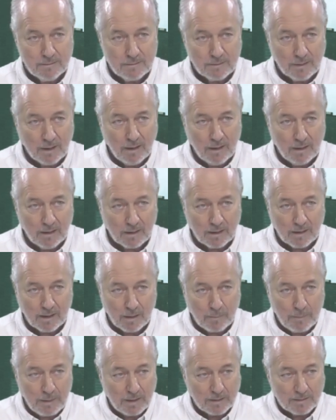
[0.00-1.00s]
Yeah,
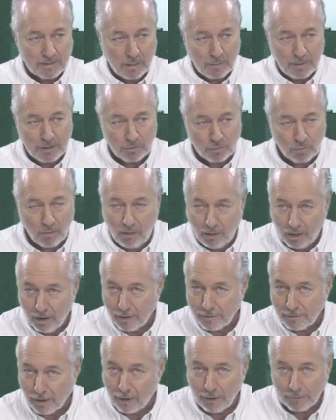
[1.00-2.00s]
ganarme las
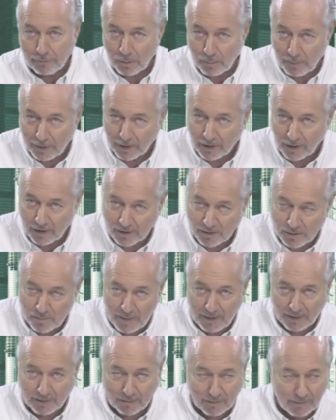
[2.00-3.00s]
habichuelas. I have to make ends
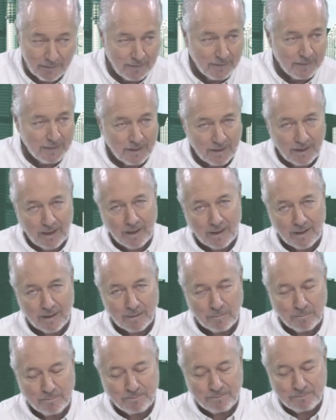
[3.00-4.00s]
meet.
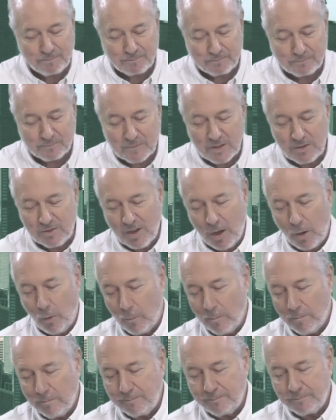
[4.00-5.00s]
Yeah.
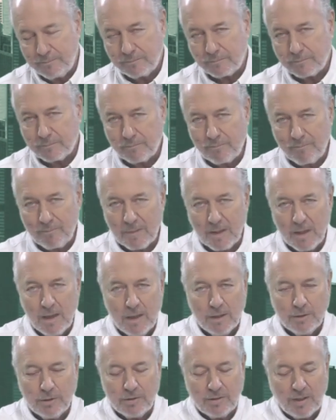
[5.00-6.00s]
So,
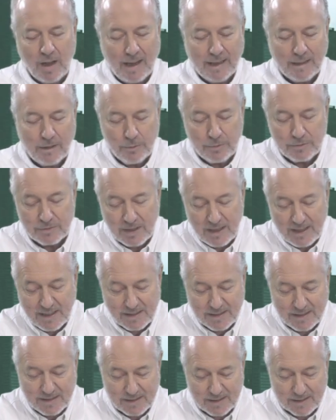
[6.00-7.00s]
to tie loose
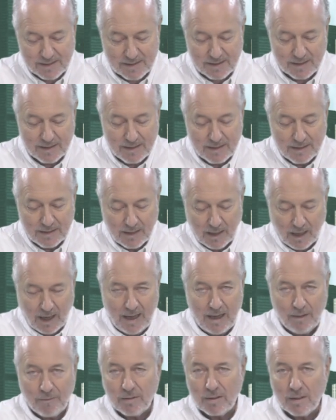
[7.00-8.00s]
ends. I
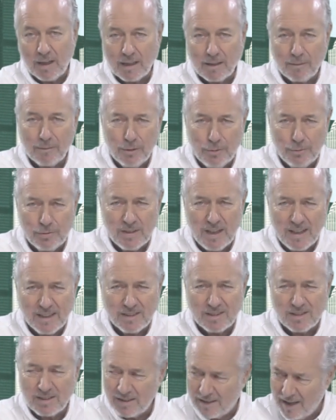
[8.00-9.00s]
have a lot of loose
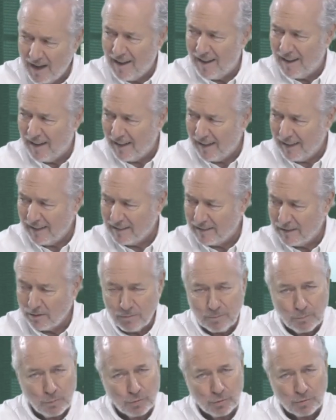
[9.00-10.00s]
ends to tie. Tengo
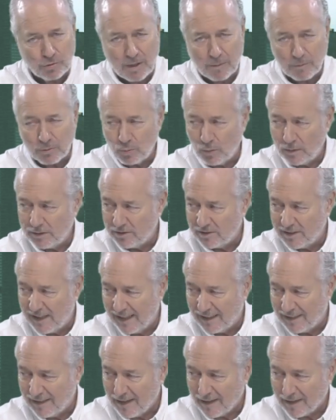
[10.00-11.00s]
muchos cabos sueltos que
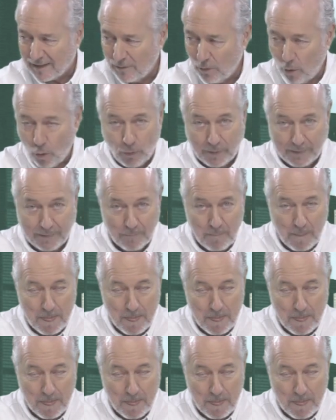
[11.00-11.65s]
atar hoy.